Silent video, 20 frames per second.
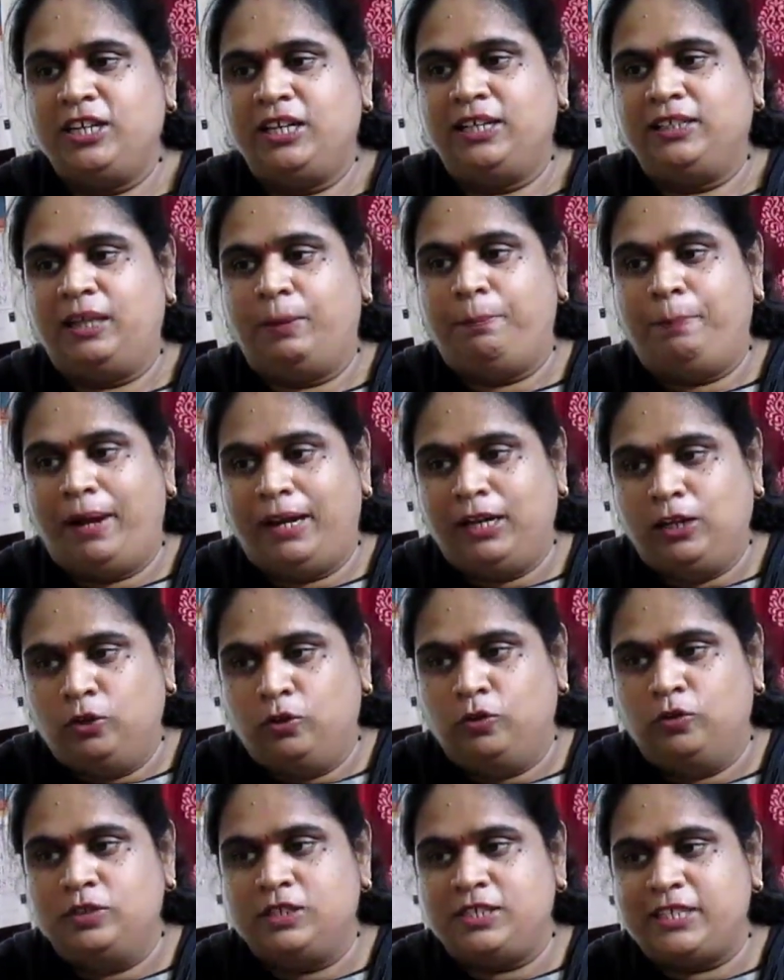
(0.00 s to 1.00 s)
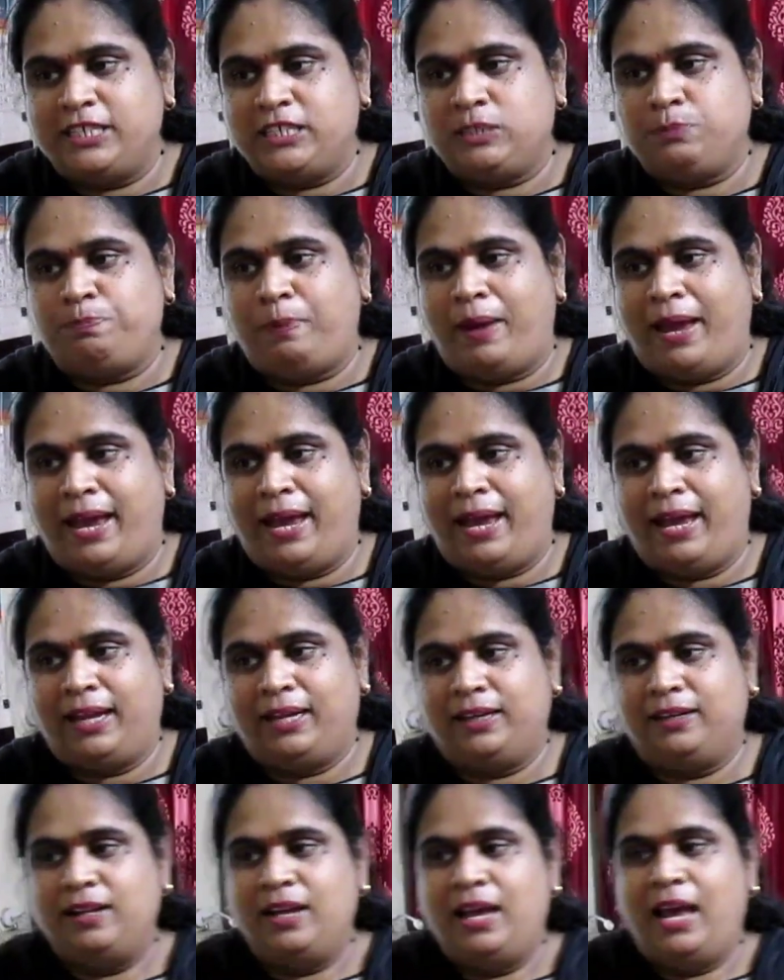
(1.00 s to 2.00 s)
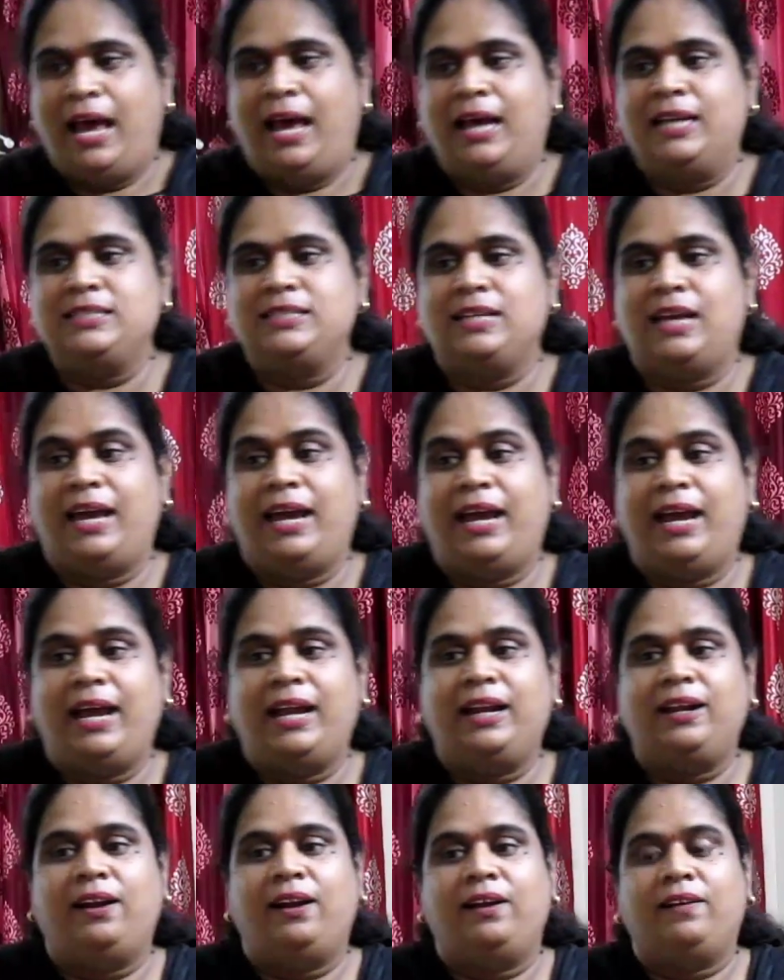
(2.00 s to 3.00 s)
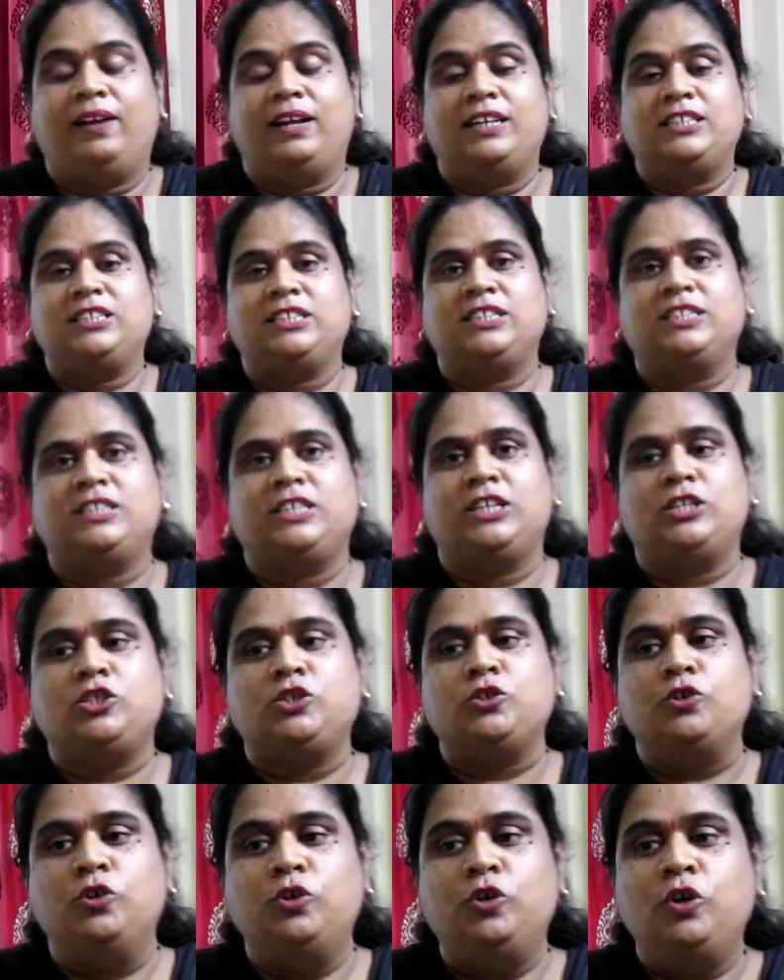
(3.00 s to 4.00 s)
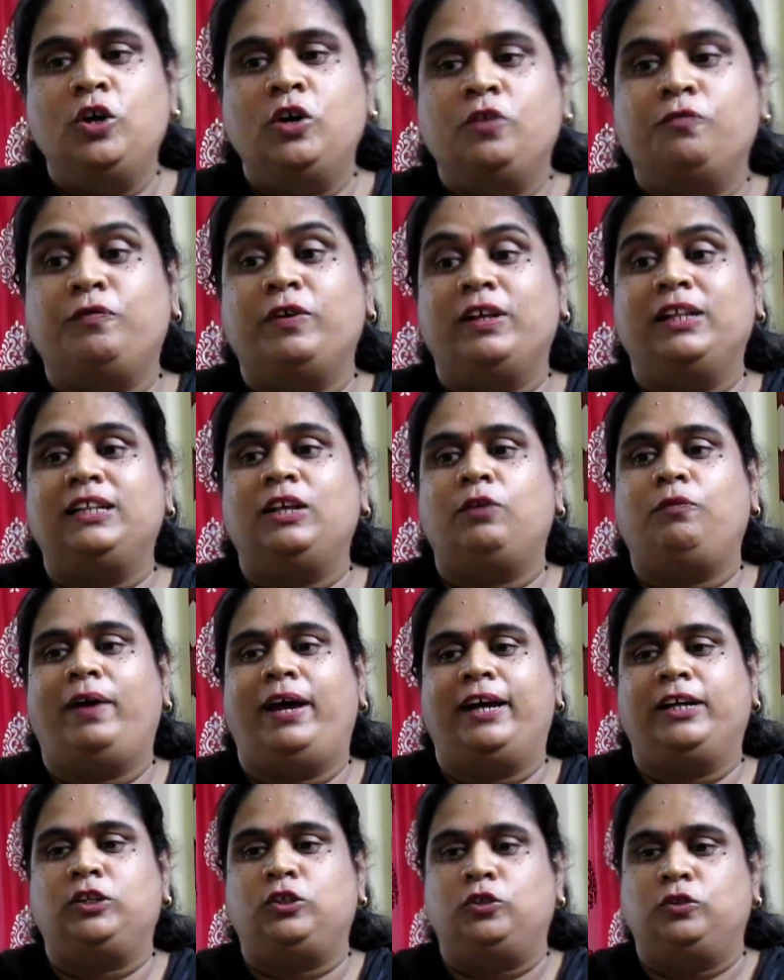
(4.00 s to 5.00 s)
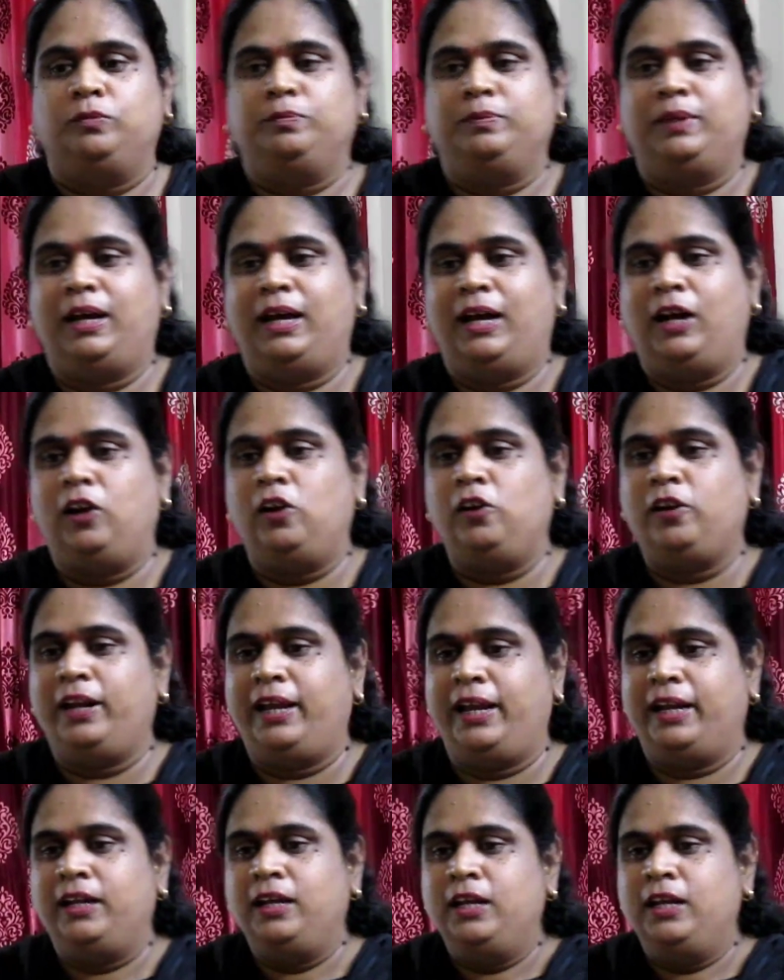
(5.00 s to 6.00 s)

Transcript: the balloons expand as air rushes in to fill the vacuum. Alright,